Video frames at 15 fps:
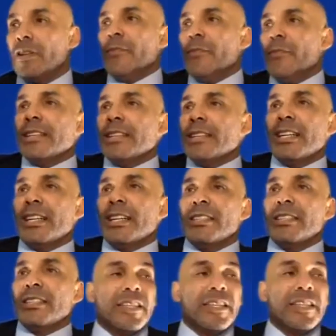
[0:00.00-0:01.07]
My son
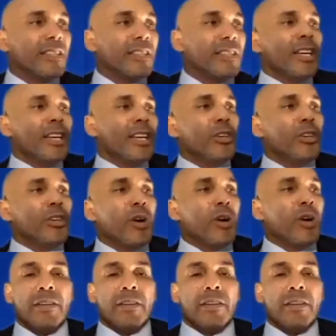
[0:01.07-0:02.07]
did this. And you know what?